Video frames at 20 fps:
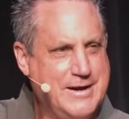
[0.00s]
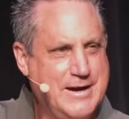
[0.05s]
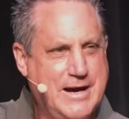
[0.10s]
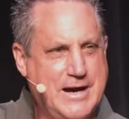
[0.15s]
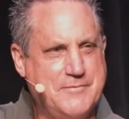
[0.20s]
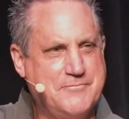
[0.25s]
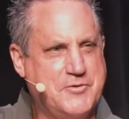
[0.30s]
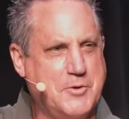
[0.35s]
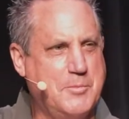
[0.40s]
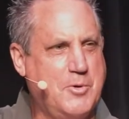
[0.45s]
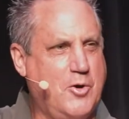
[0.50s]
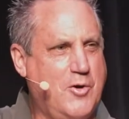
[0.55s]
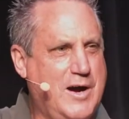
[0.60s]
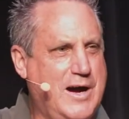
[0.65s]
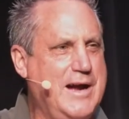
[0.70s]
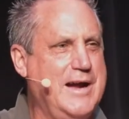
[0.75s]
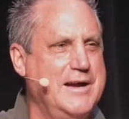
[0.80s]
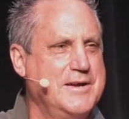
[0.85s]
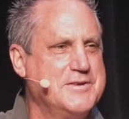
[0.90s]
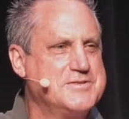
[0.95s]
I'm from
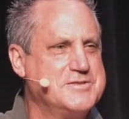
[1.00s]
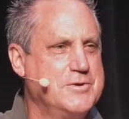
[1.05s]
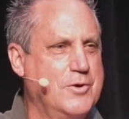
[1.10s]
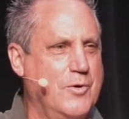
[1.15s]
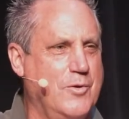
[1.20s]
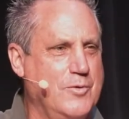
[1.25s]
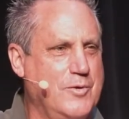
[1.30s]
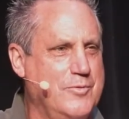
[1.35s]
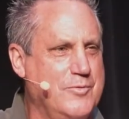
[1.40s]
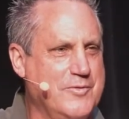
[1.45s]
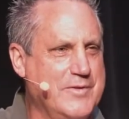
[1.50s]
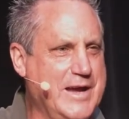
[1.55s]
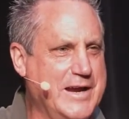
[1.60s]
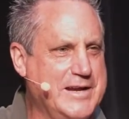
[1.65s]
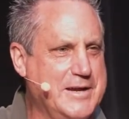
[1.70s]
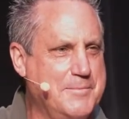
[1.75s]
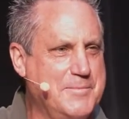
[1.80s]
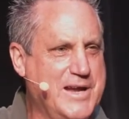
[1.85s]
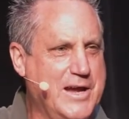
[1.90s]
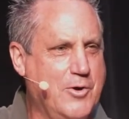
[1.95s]
Ohio, so they
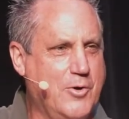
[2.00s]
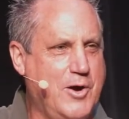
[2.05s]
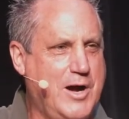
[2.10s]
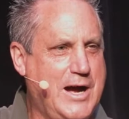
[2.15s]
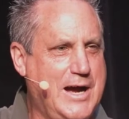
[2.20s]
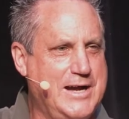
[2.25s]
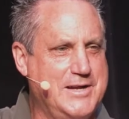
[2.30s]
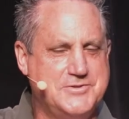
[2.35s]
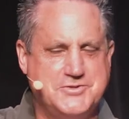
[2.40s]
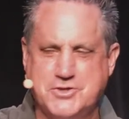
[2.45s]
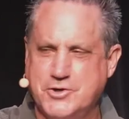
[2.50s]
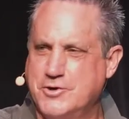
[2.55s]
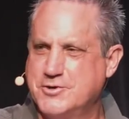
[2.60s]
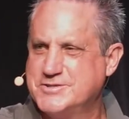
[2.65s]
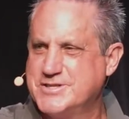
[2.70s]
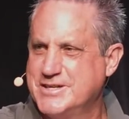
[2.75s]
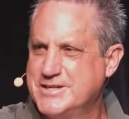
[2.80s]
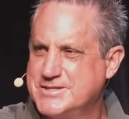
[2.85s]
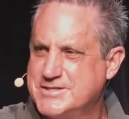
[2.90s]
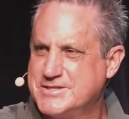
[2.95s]
give me Ohio jerseys,